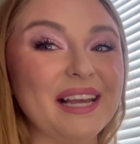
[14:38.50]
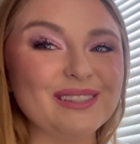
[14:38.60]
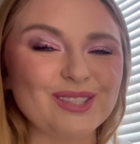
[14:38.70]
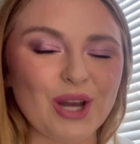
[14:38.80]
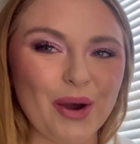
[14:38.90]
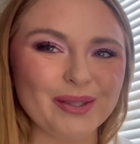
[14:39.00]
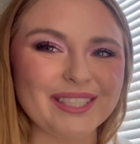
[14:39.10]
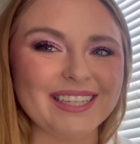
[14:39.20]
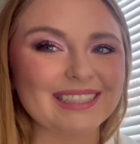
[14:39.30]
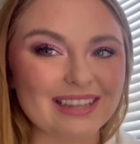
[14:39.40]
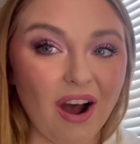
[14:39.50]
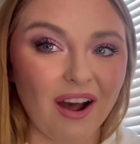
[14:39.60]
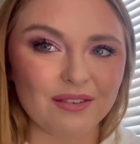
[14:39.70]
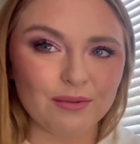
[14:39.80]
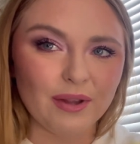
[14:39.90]
note is
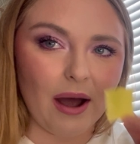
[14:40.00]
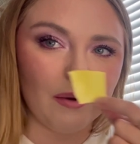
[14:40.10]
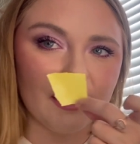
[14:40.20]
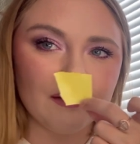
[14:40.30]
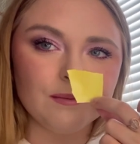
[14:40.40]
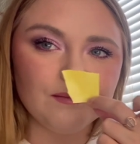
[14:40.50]
cotton flower.